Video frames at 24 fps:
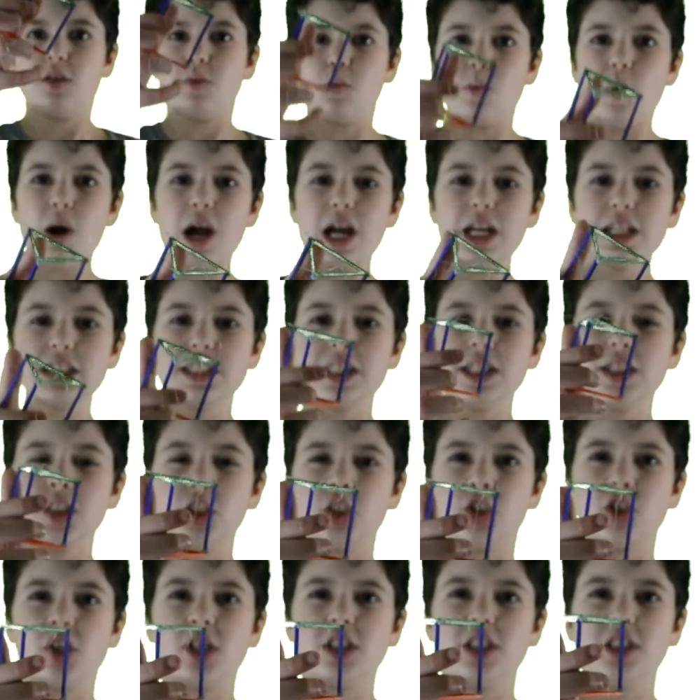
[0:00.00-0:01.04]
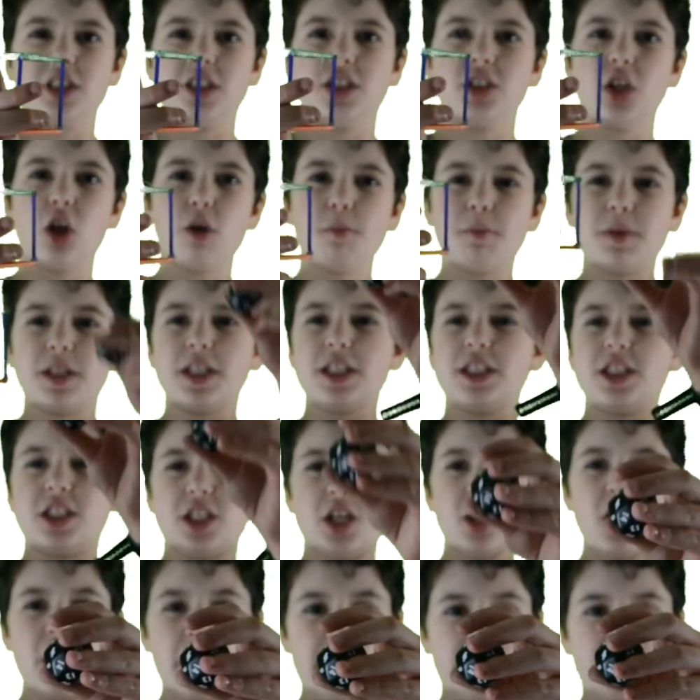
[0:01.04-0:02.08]
Why is this a Johnson solid, but this is
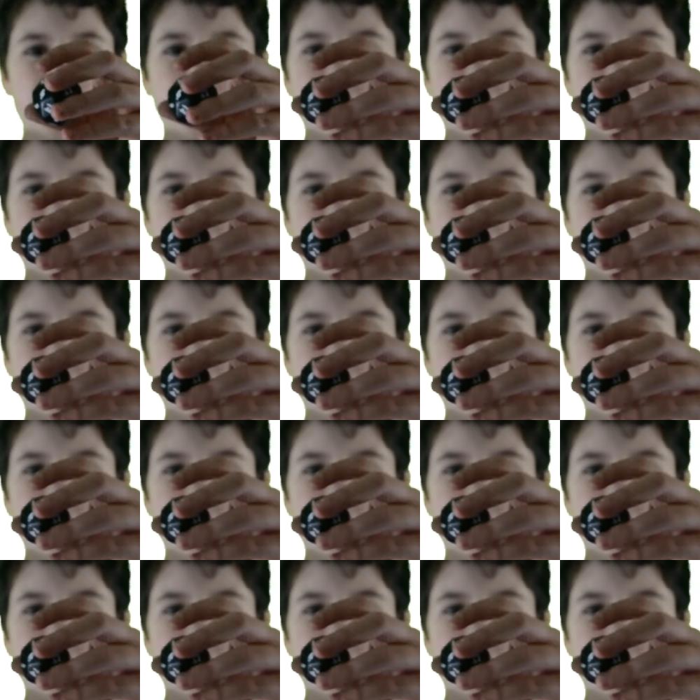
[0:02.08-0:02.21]
not?